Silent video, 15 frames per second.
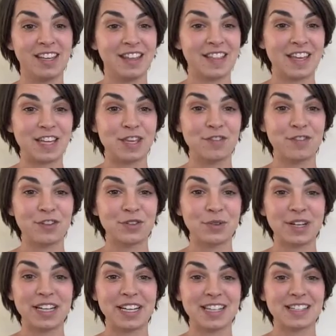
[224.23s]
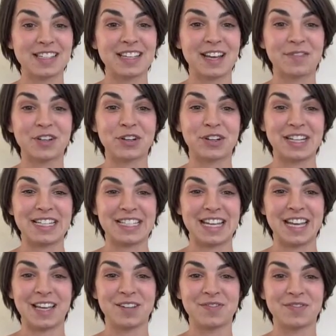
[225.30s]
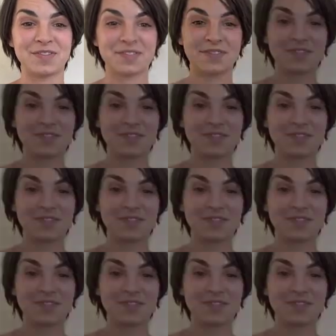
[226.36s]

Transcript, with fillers: Thank you for joining us. Have a great day.